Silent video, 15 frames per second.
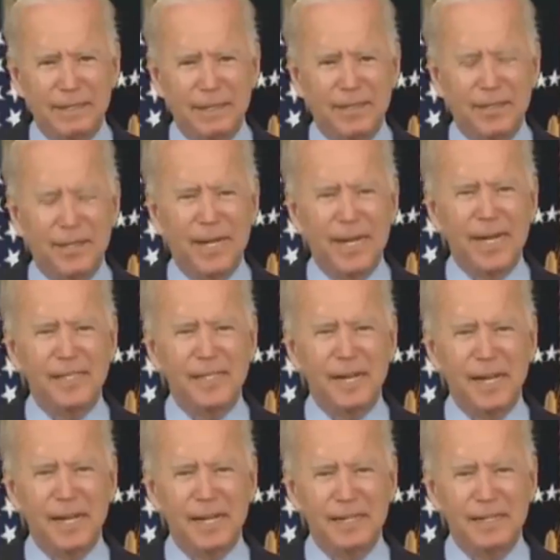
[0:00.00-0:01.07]
In the days
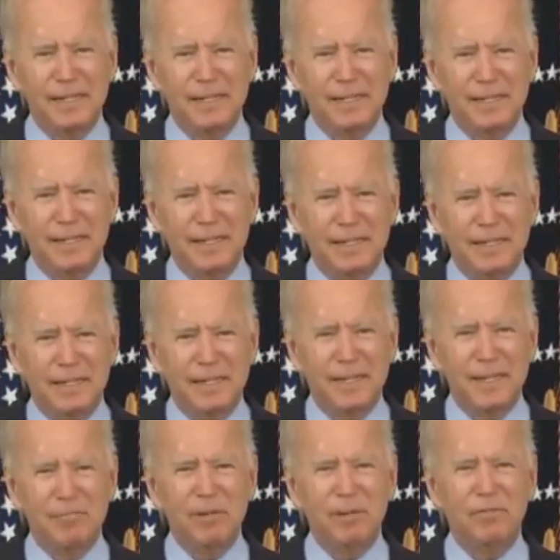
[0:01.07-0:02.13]
ahead,
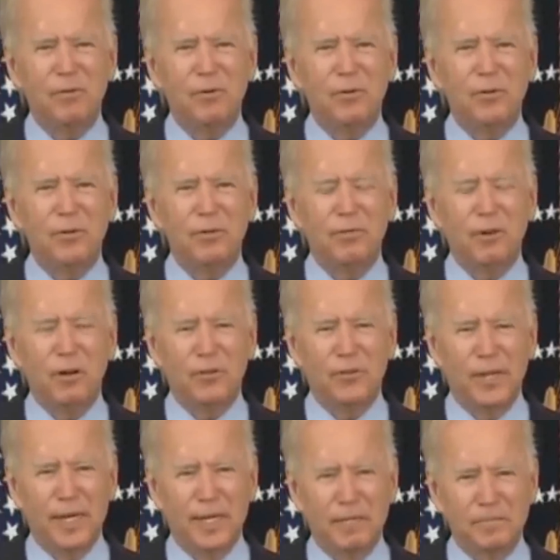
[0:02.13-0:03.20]
even before the default
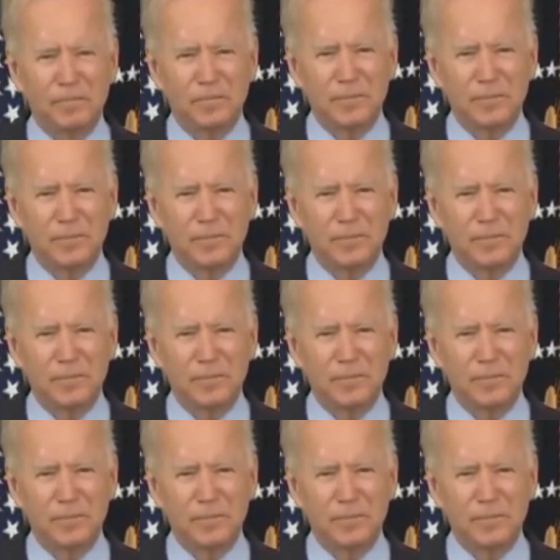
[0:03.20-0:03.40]
date,